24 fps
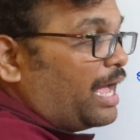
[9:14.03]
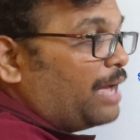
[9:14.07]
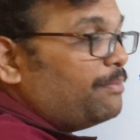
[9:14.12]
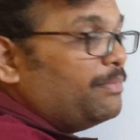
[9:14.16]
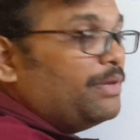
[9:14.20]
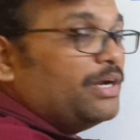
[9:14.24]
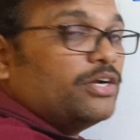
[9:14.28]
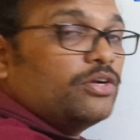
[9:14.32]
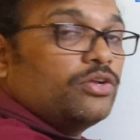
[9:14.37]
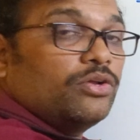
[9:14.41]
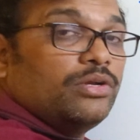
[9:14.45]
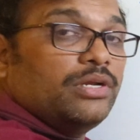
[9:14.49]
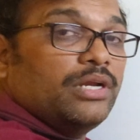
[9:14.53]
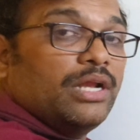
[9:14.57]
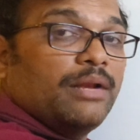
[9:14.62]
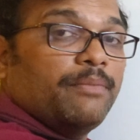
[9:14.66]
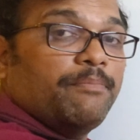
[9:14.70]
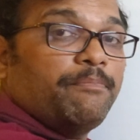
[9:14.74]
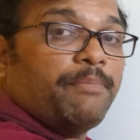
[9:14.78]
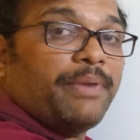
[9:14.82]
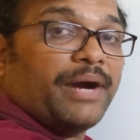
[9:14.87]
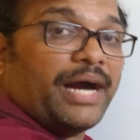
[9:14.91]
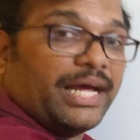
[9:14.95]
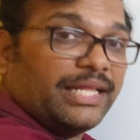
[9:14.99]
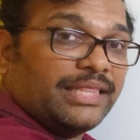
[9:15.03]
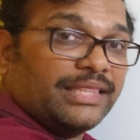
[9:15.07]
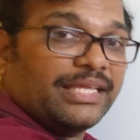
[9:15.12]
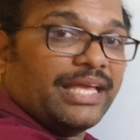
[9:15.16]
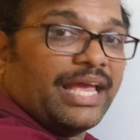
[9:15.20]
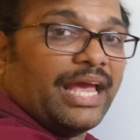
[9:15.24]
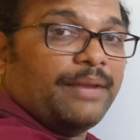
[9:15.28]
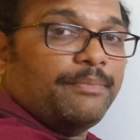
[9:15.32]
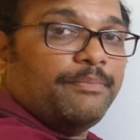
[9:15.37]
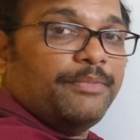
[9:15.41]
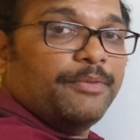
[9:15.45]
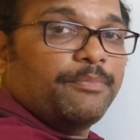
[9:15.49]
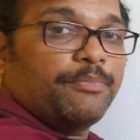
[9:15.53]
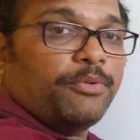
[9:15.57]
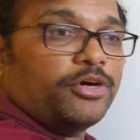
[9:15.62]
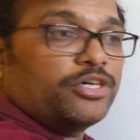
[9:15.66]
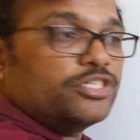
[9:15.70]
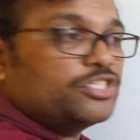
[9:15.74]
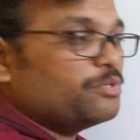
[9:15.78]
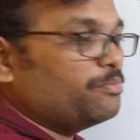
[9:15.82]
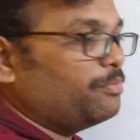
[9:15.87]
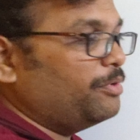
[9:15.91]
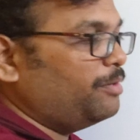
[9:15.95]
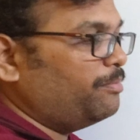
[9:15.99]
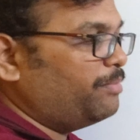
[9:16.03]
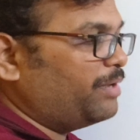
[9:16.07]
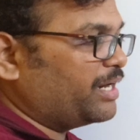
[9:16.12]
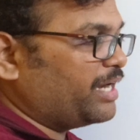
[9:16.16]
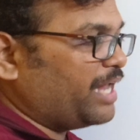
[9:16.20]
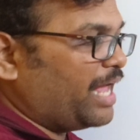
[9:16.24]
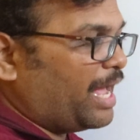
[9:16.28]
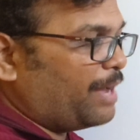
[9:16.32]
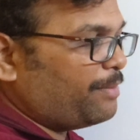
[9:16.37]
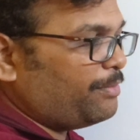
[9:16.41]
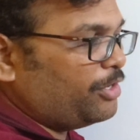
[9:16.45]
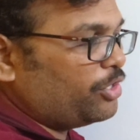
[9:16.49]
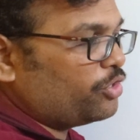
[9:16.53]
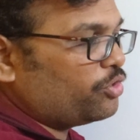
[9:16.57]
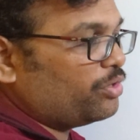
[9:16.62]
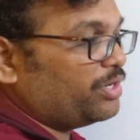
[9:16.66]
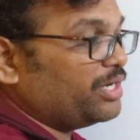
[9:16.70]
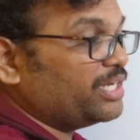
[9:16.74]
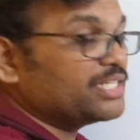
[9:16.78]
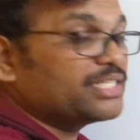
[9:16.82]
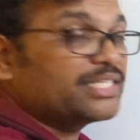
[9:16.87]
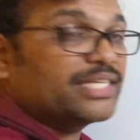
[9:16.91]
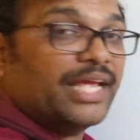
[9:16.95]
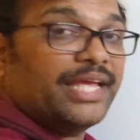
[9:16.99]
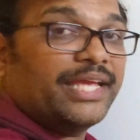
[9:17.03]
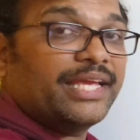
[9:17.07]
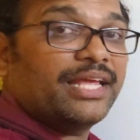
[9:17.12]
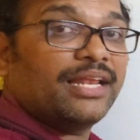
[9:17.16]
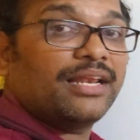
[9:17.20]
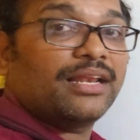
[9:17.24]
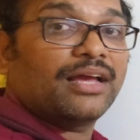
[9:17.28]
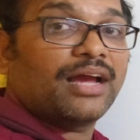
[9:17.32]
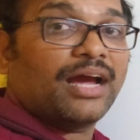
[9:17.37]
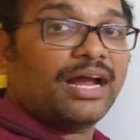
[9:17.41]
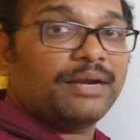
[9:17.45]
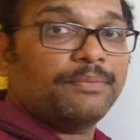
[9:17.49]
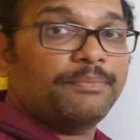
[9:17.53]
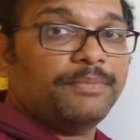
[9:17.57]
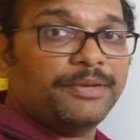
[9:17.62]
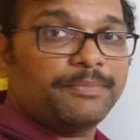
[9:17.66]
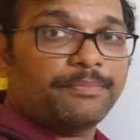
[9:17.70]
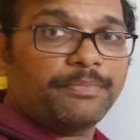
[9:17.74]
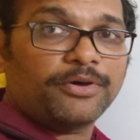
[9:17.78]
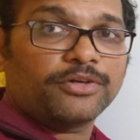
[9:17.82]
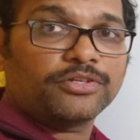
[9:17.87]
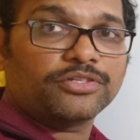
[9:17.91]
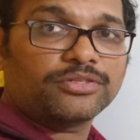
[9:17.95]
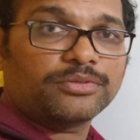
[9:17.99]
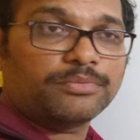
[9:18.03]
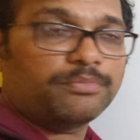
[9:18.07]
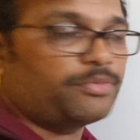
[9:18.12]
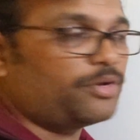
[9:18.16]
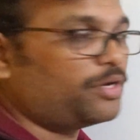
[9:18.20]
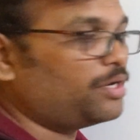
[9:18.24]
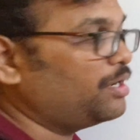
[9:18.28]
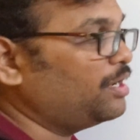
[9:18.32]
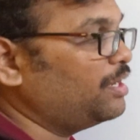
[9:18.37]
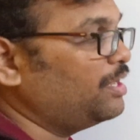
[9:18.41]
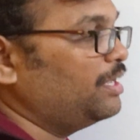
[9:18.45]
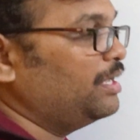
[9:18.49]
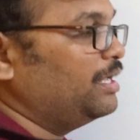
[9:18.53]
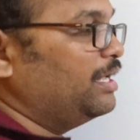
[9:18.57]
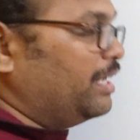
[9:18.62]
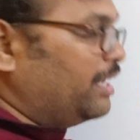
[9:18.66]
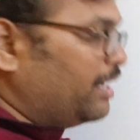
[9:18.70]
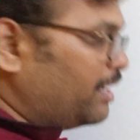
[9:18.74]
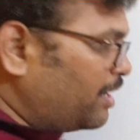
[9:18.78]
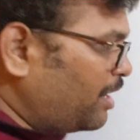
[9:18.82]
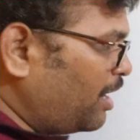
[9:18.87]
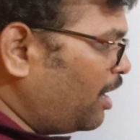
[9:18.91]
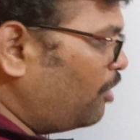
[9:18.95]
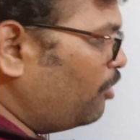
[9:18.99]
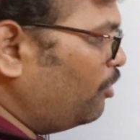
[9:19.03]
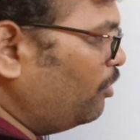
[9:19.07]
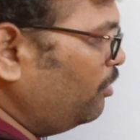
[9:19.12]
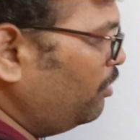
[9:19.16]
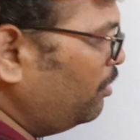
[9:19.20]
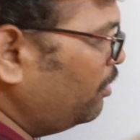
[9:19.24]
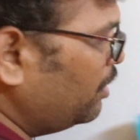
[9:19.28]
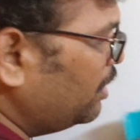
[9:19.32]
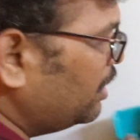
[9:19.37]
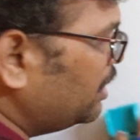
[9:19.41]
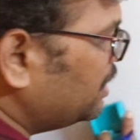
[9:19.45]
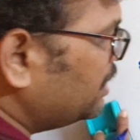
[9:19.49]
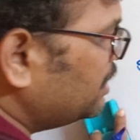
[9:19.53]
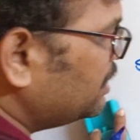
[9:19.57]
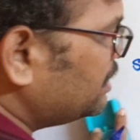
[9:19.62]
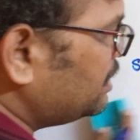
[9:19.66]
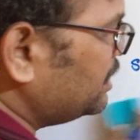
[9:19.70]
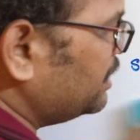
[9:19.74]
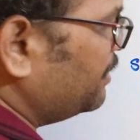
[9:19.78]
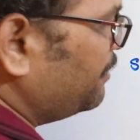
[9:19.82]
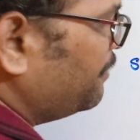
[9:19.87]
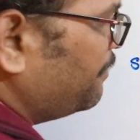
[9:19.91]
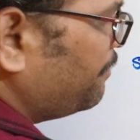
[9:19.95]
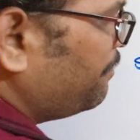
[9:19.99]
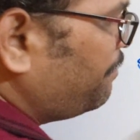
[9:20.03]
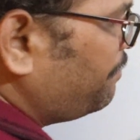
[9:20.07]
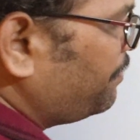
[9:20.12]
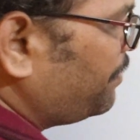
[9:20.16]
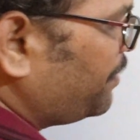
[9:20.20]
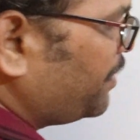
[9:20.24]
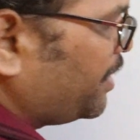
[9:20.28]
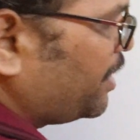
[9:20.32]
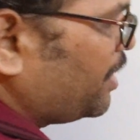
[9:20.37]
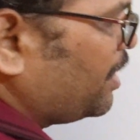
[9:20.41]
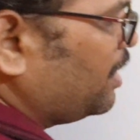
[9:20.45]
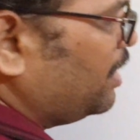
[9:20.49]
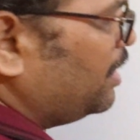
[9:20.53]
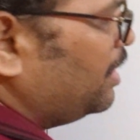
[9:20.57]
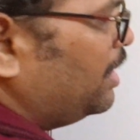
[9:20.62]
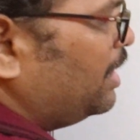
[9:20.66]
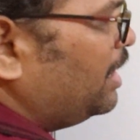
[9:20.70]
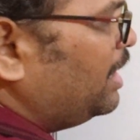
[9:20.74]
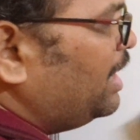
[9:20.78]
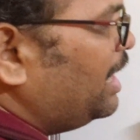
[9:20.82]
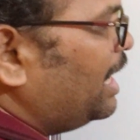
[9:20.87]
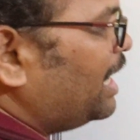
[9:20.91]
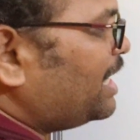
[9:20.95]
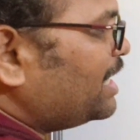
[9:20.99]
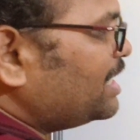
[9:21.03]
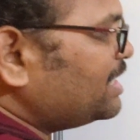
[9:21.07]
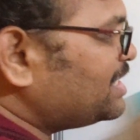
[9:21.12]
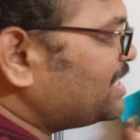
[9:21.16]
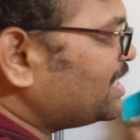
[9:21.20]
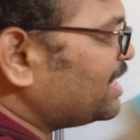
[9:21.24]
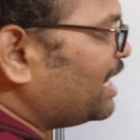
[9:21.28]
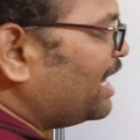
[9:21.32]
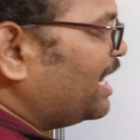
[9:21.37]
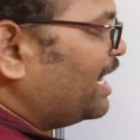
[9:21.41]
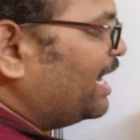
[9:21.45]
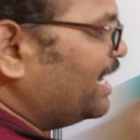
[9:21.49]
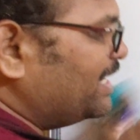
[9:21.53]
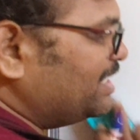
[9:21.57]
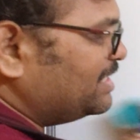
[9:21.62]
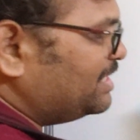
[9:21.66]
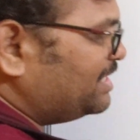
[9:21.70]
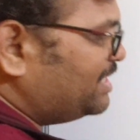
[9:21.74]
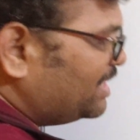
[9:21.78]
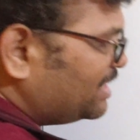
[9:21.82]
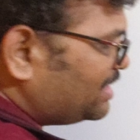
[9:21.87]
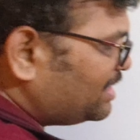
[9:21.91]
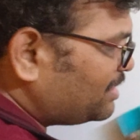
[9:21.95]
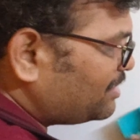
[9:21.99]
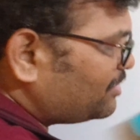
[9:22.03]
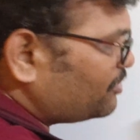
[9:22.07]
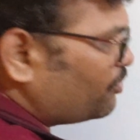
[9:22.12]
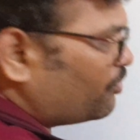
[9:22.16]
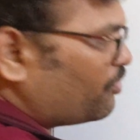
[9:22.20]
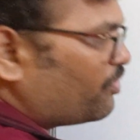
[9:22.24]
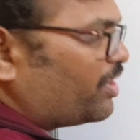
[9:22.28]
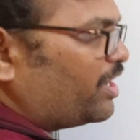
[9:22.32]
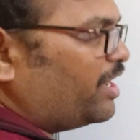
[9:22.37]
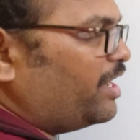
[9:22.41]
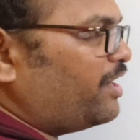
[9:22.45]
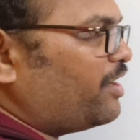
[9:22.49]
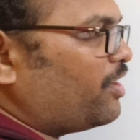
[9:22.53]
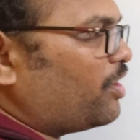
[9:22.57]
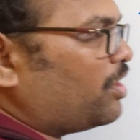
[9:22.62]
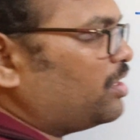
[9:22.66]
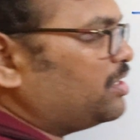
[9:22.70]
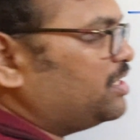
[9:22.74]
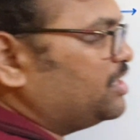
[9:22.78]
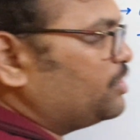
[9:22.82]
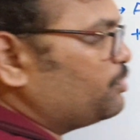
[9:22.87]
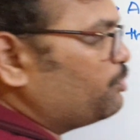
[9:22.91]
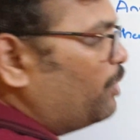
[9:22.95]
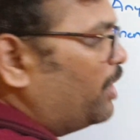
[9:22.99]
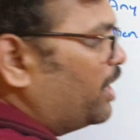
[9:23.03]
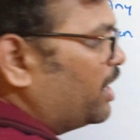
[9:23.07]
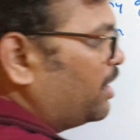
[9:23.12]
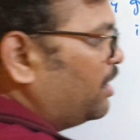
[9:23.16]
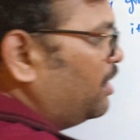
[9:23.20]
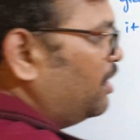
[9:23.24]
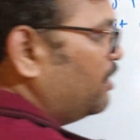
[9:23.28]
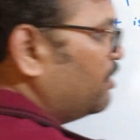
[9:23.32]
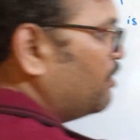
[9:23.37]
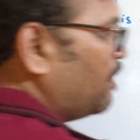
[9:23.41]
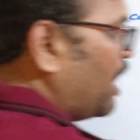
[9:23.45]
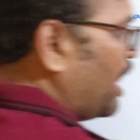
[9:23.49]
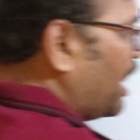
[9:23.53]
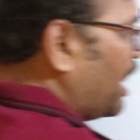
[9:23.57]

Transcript: Hamiltonian path can be possible, but Hamiltonian cycle can't be possible. Now, see, let us just redraw this one.